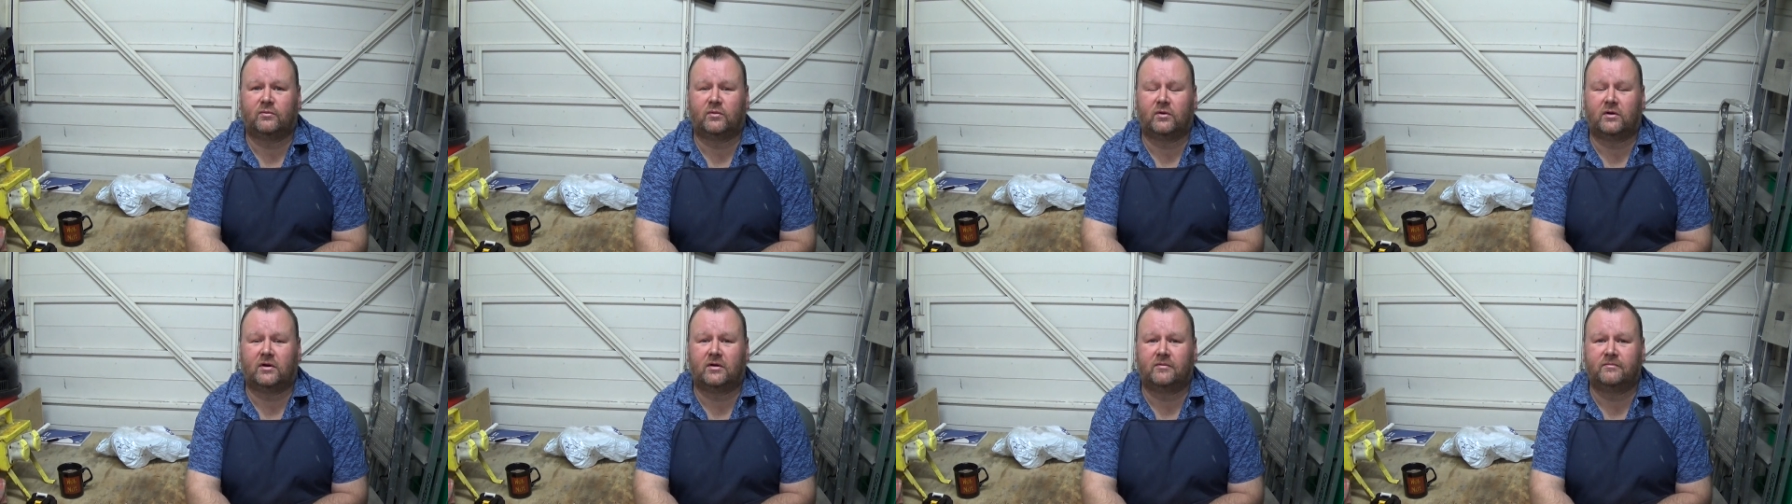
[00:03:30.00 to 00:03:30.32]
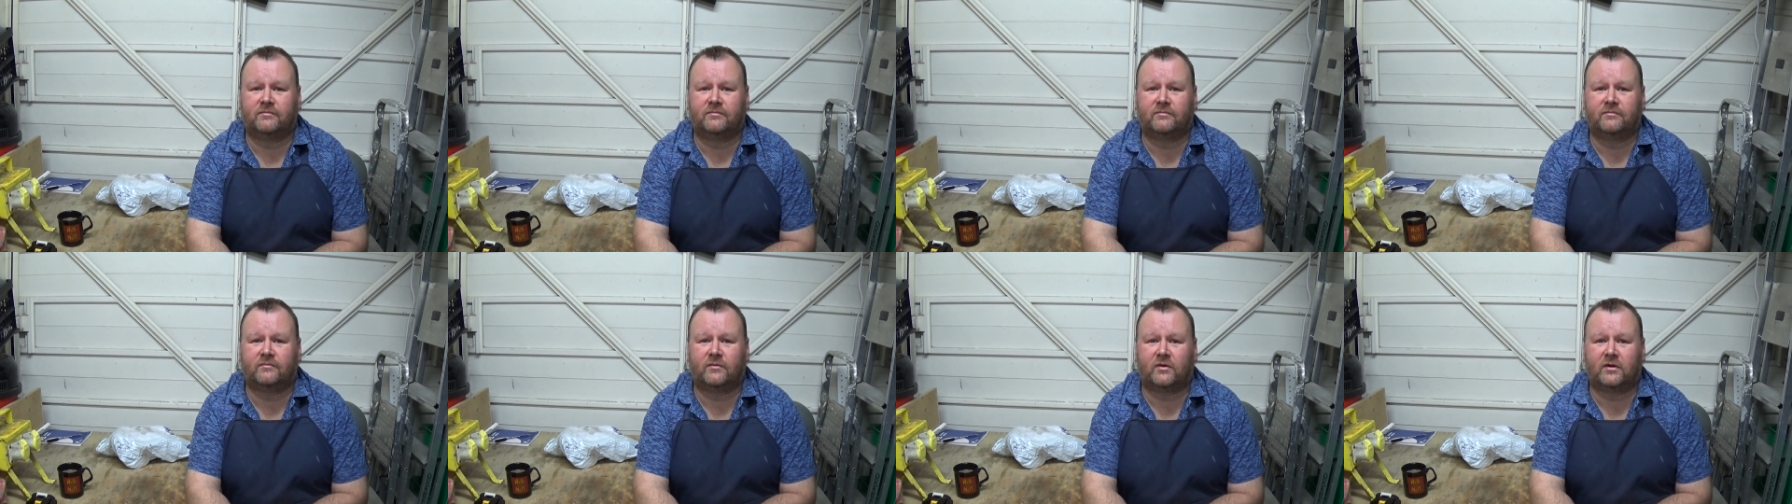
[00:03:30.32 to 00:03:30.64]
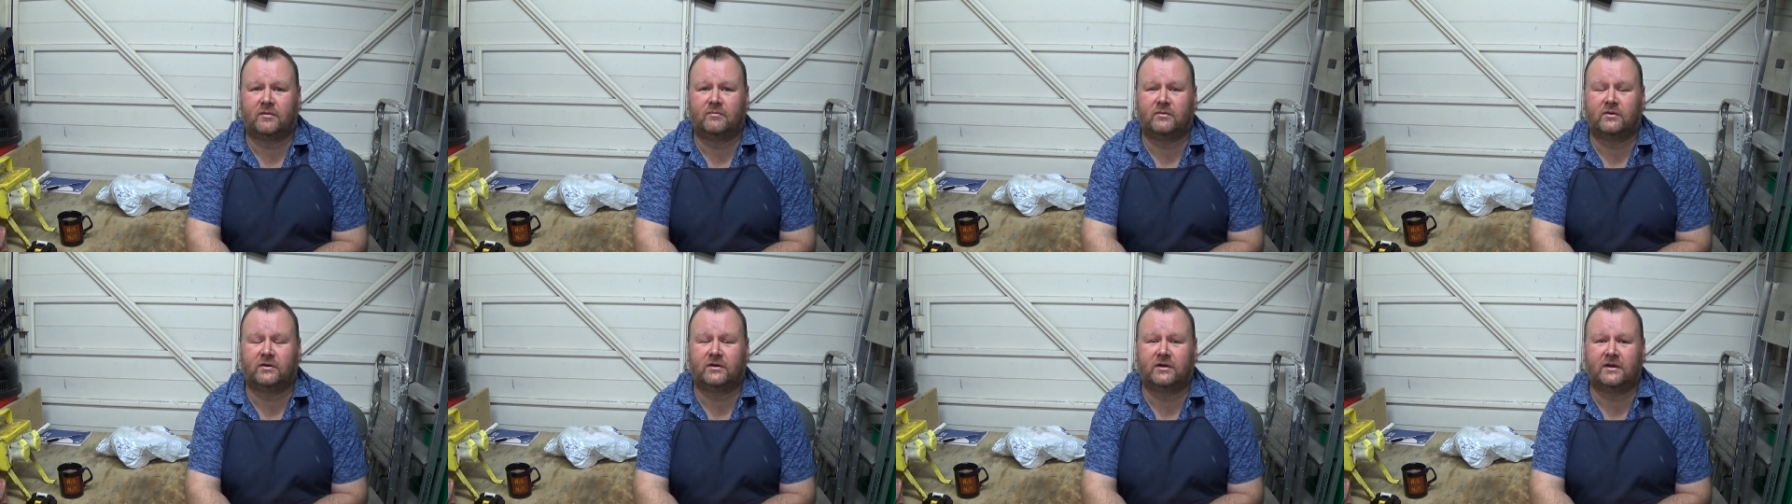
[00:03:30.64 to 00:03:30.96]
what
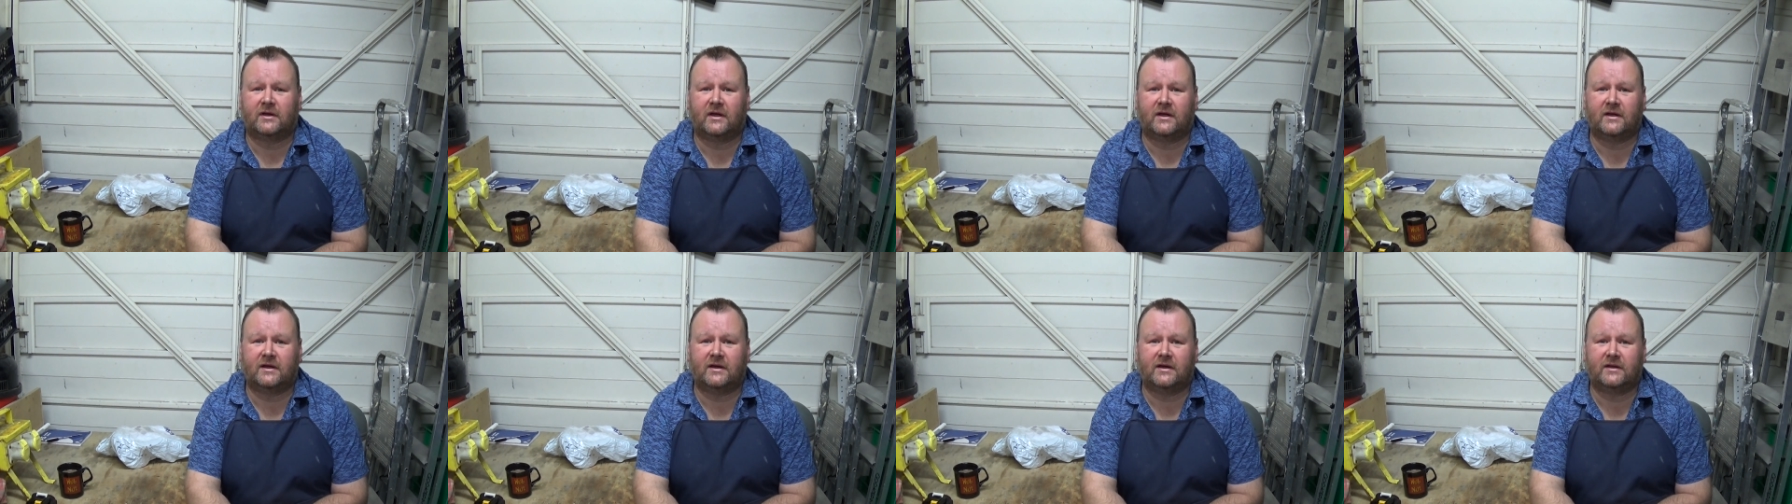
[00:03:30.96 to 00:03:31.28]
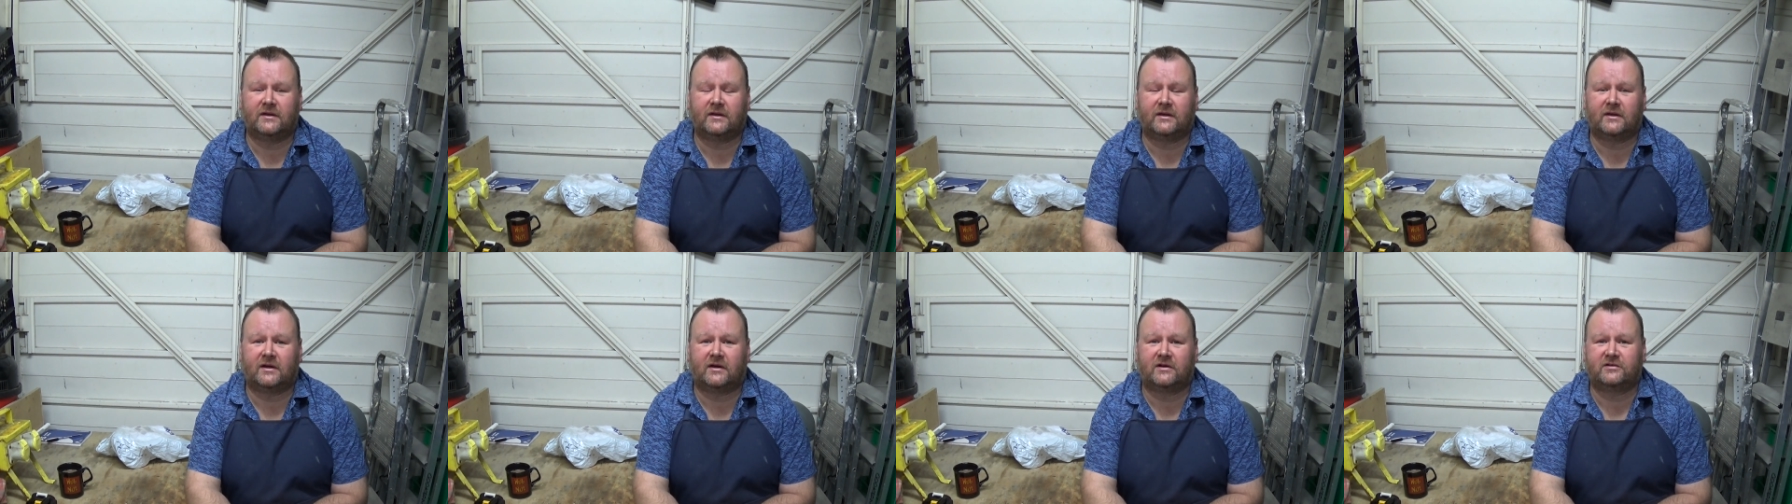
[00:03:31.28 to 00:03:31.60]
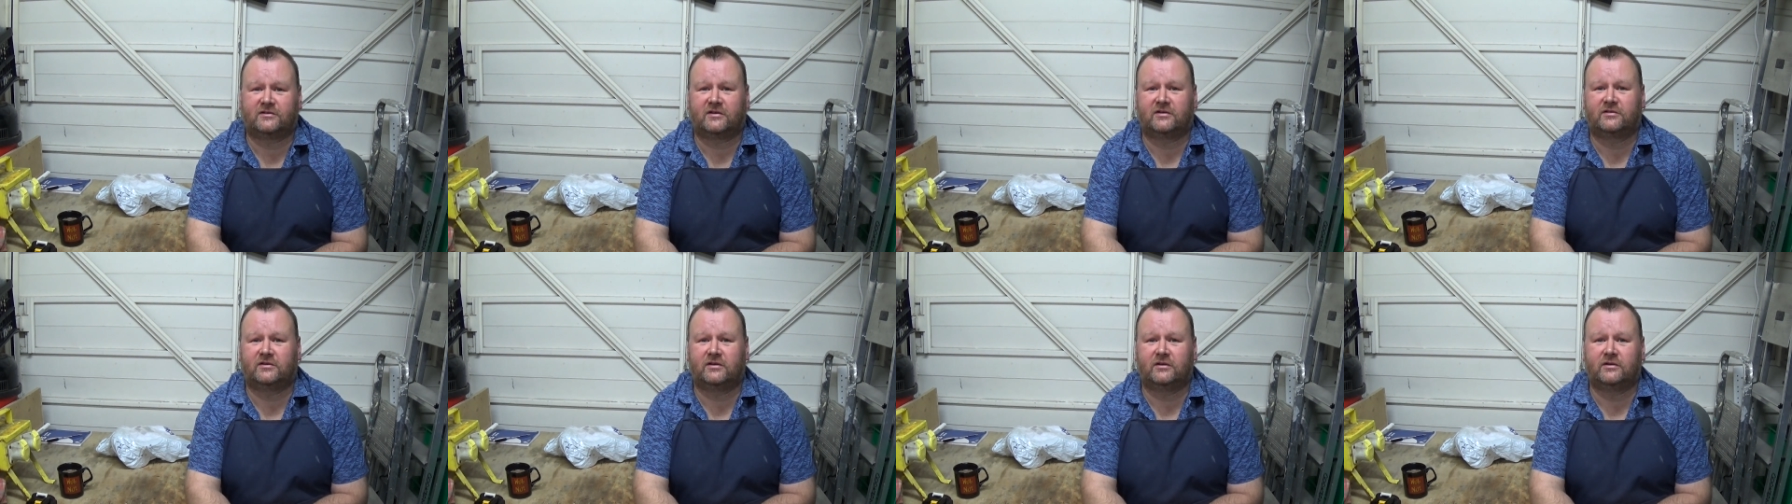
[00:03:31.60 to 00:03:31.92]
I'm looking at here. The guy's
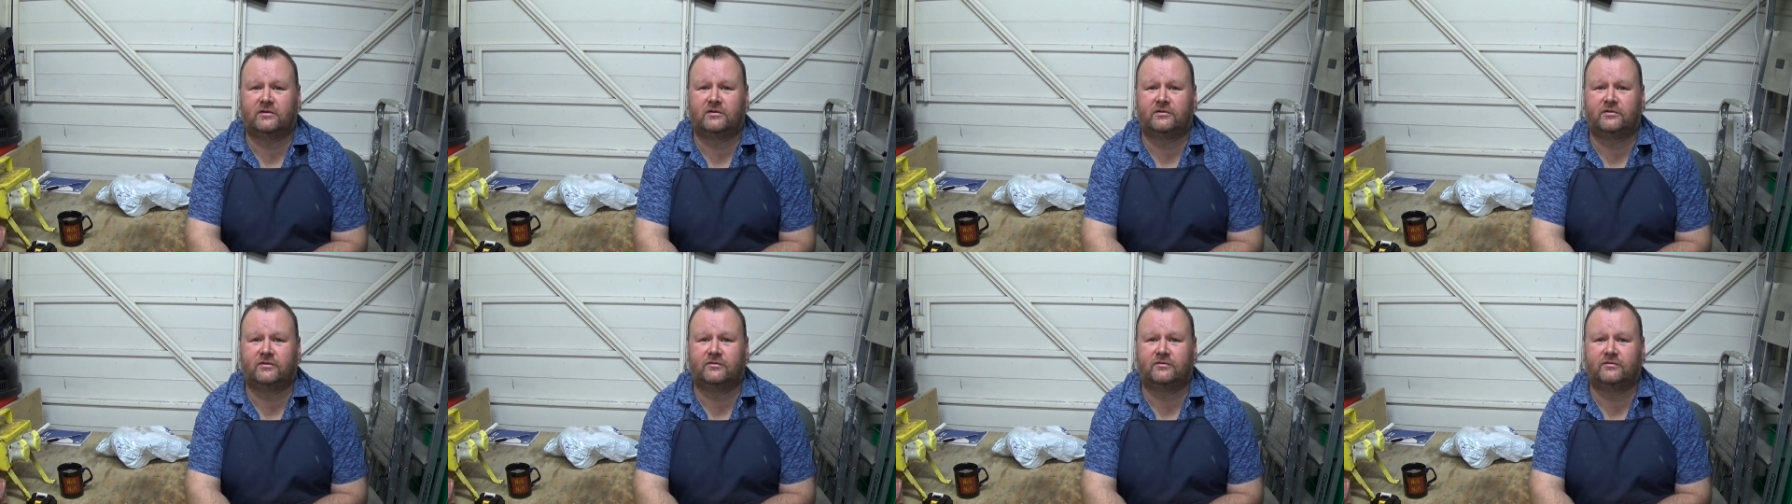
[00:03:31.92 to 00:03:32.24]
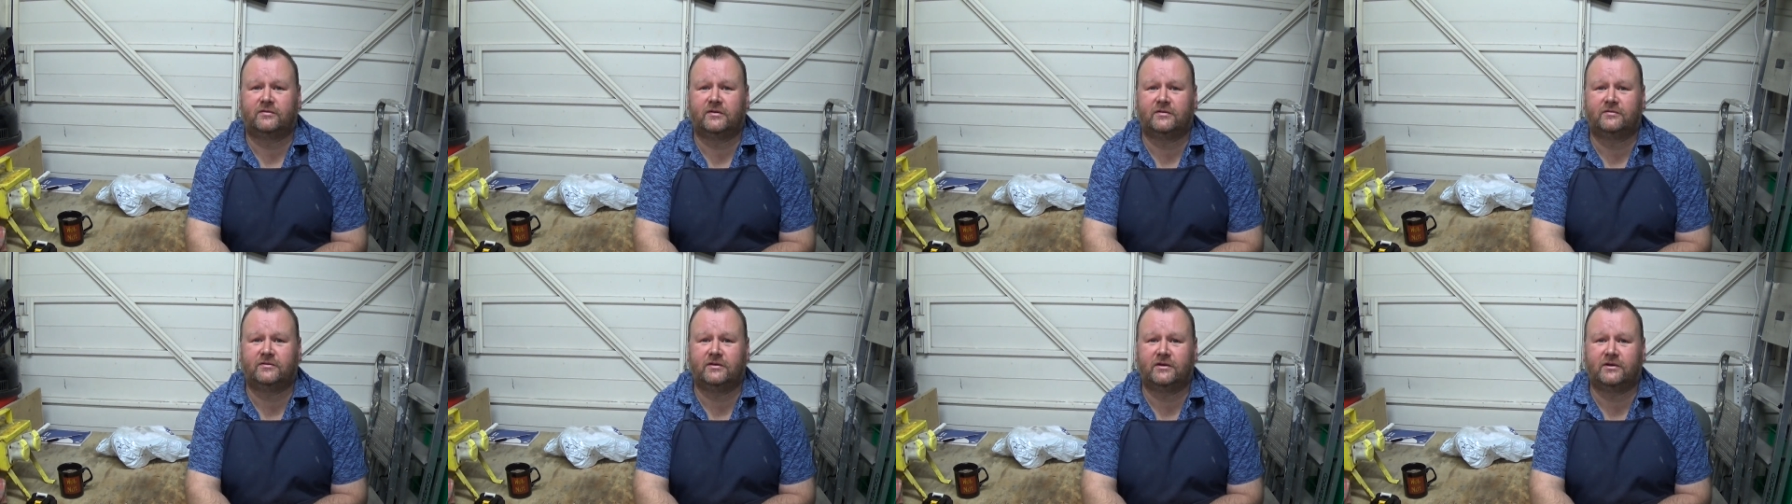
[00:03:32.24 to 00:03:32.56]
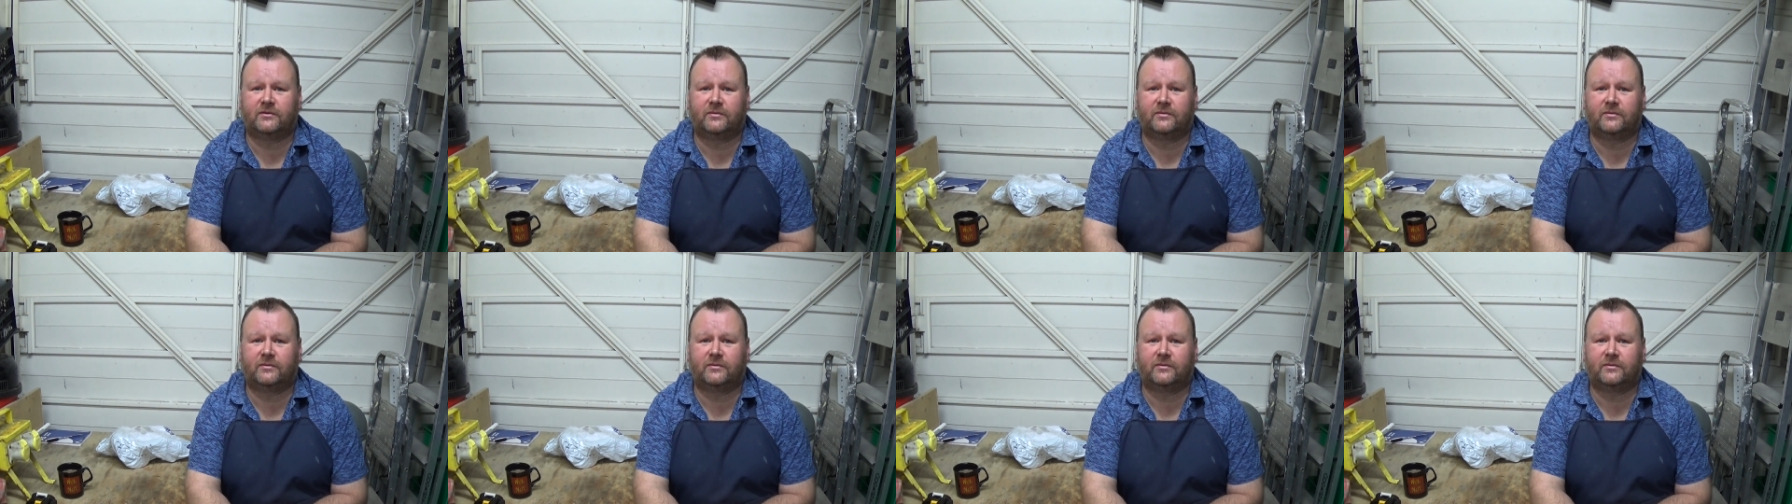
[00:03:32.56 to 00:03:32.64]
asking 150